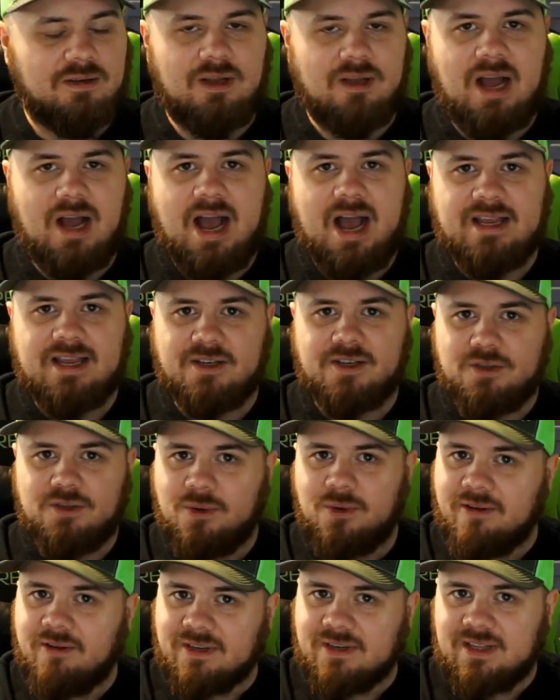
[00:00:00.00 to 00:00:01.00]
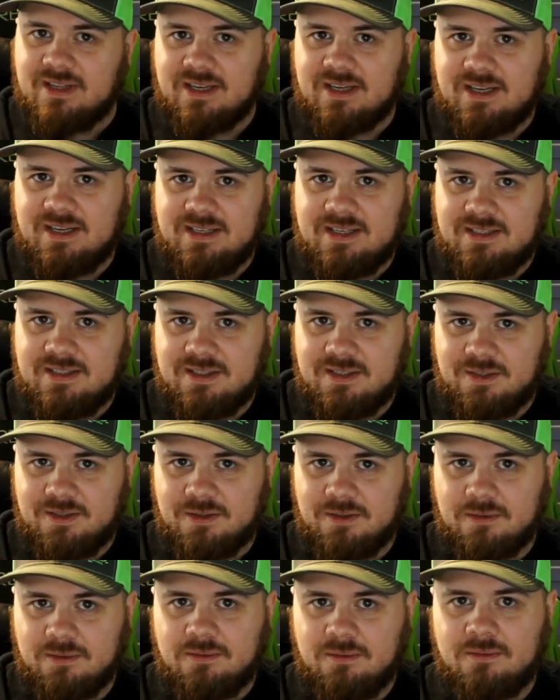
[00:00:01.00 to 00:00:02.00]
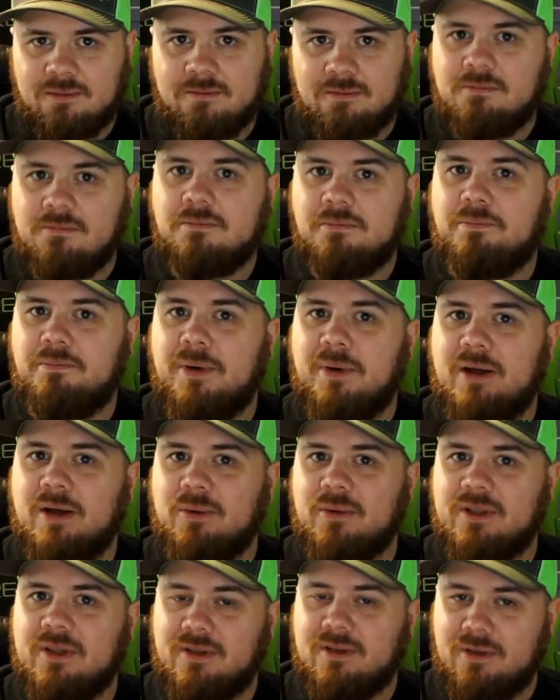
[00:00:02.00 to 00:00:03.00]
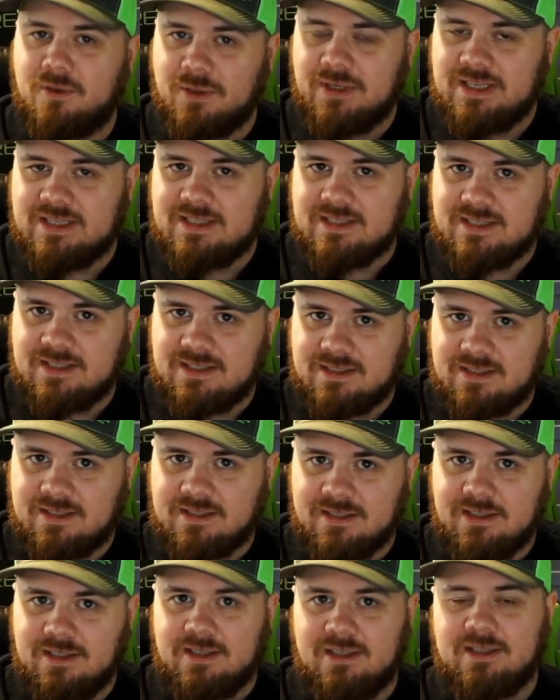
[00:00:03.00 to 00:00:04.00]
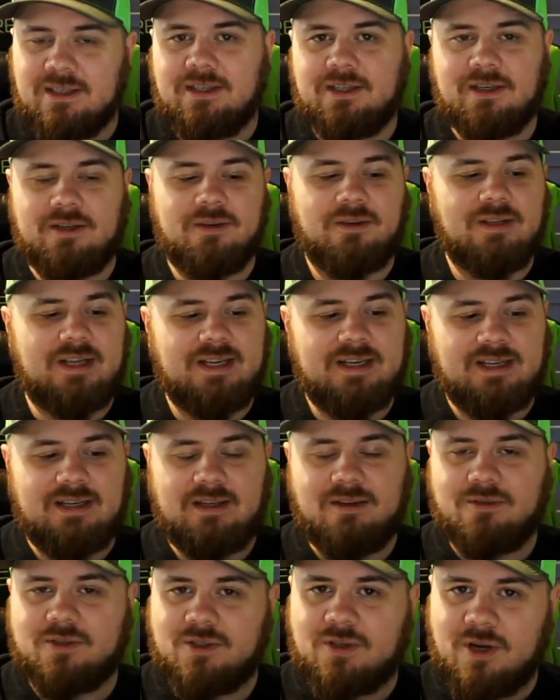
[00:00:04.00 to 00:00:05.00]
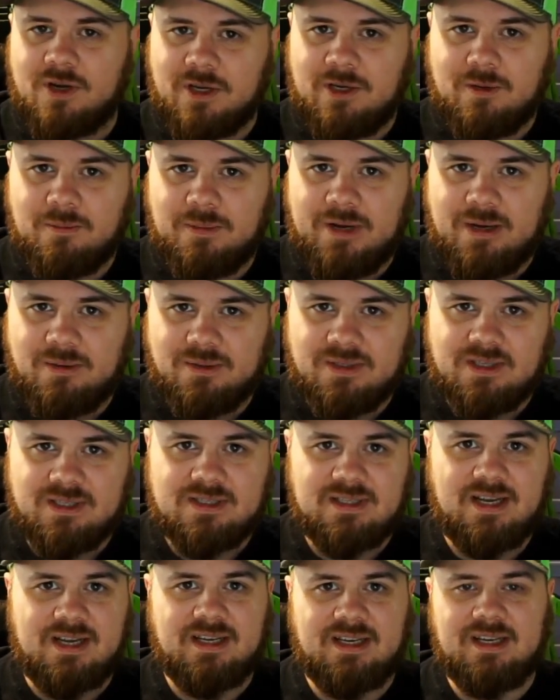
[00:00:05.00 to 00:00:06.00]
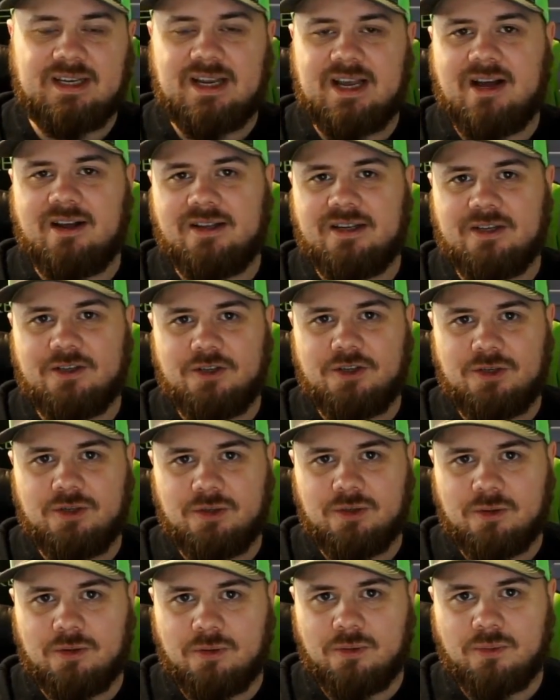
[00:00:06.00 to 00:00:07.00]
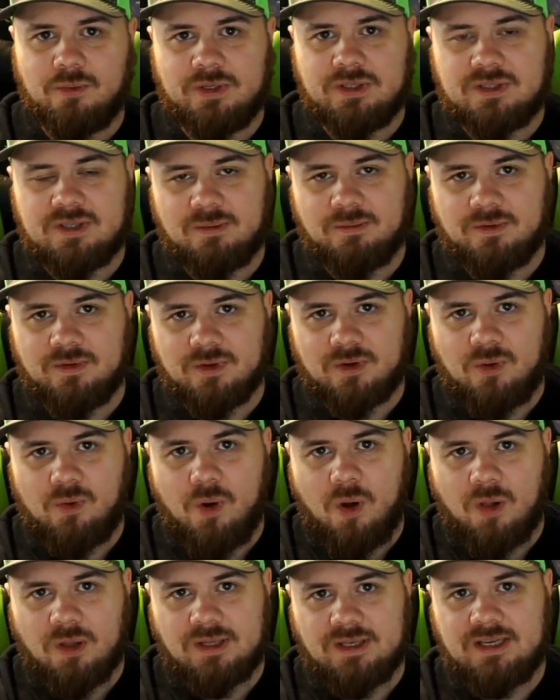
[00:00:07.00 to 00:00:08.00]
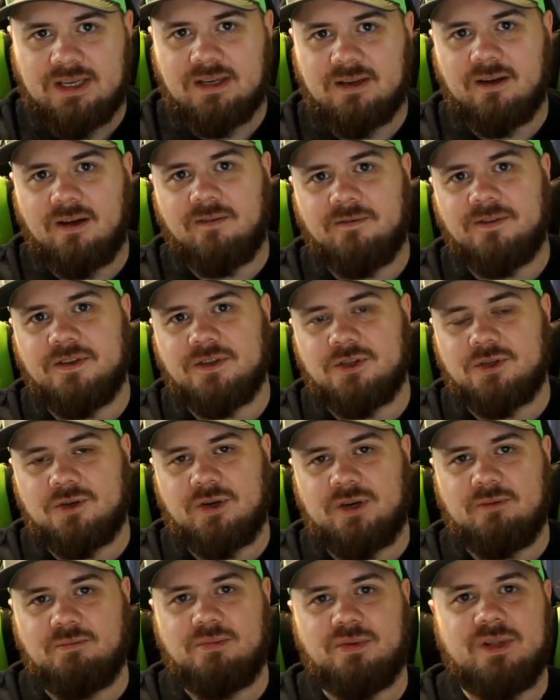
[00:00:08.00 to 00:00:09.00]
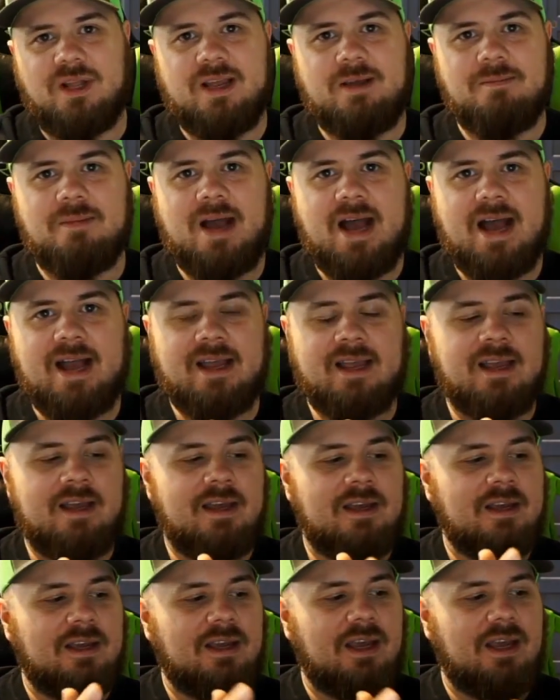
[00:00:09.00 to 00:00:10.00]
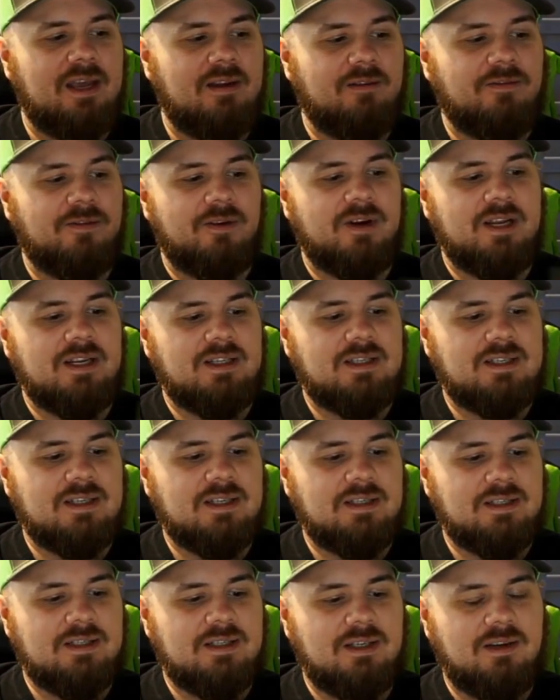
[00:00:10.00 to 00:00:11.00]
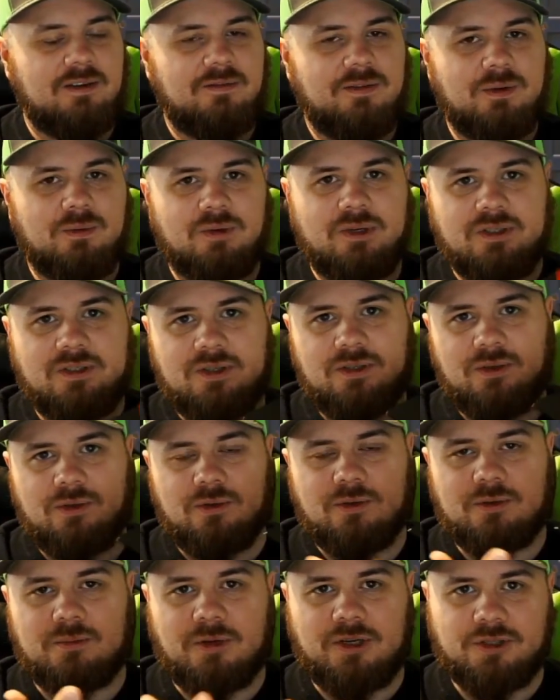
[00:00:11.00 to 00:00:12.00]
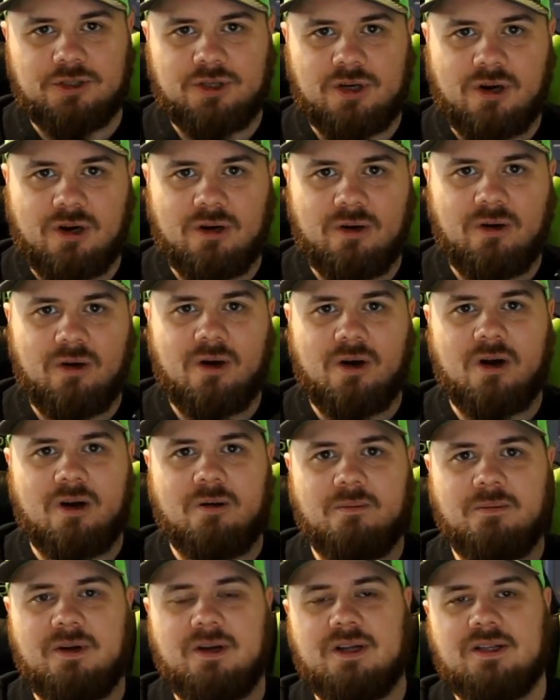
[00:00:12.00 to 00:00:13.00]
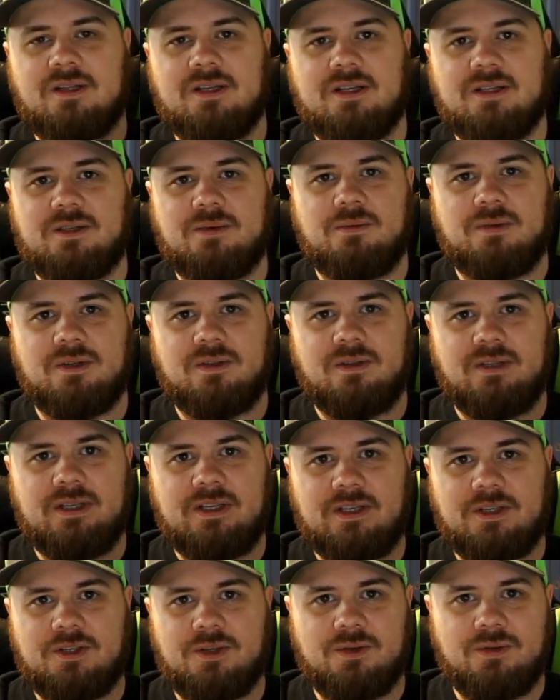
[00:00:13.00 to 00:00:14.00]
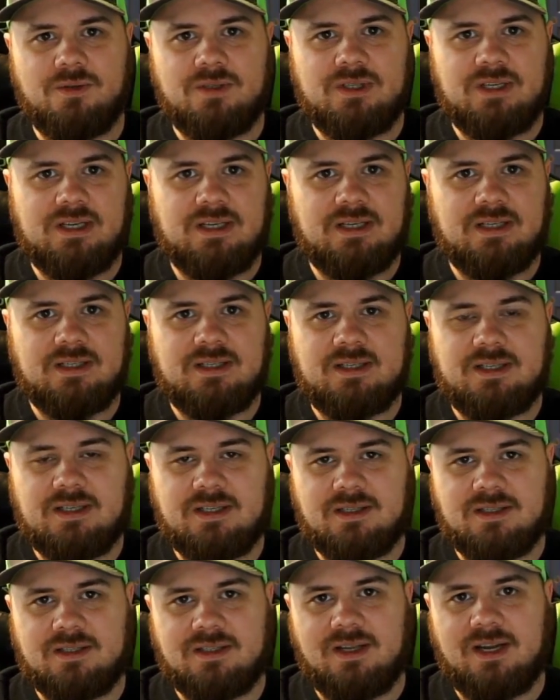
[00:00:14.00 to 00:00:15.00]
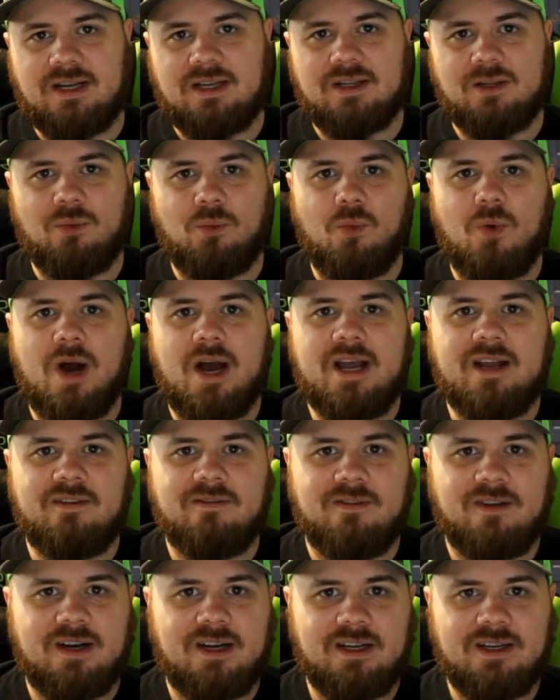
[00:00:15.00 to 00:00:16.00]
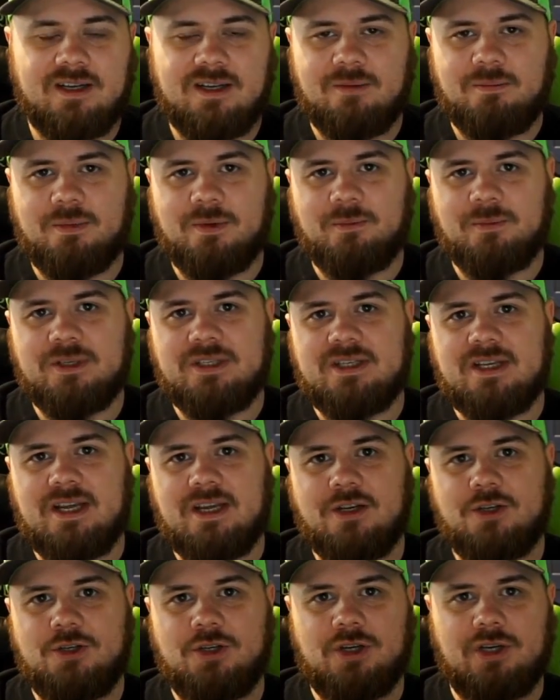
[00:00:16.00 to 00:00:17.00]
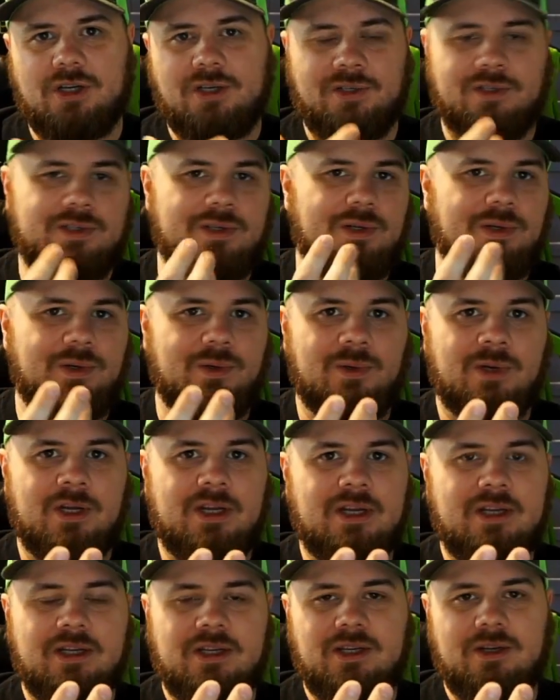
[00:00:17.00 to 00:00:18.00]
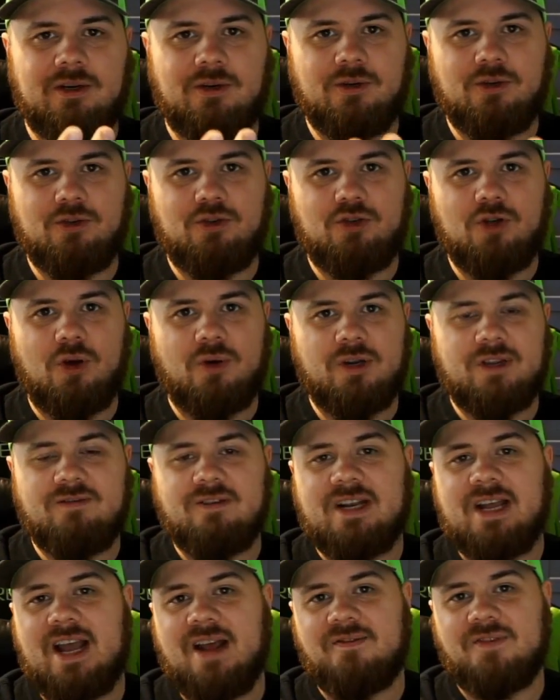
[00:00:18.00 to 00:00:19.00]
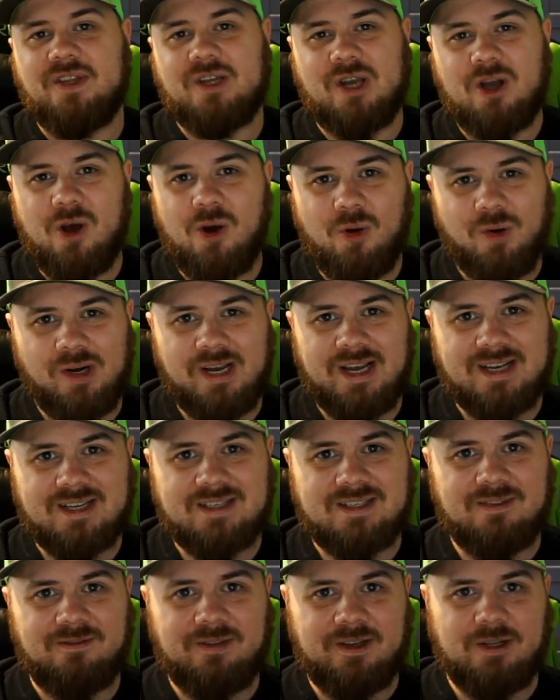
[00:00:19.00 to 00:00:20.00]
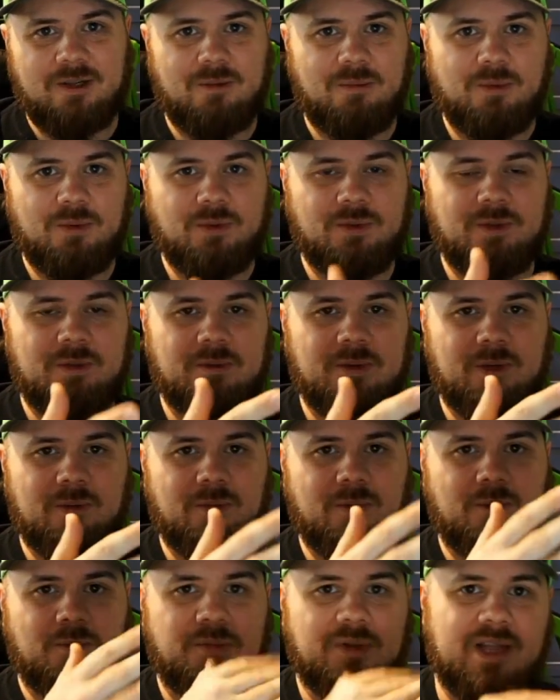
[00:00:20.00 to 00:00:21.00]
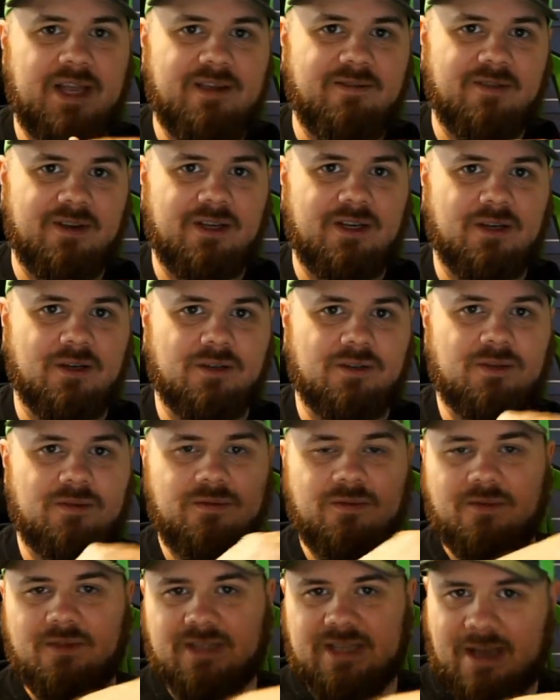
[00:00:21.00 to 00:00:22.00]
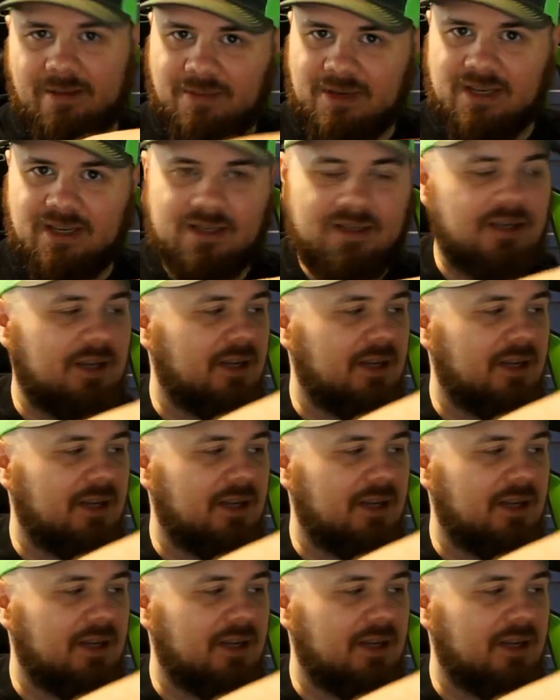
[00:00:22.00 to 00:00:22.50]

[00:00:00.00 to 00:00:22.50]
I can do everything I need to do, but with annoyances. Like I was talking about with the signing out issue, with some of the quality of the stream playback. And for instance, if you want to use Manjaro ARM on this, one of the issues is things like the Widevine implementation. So, you don't even have the codecs available to be able to play videos. Debian,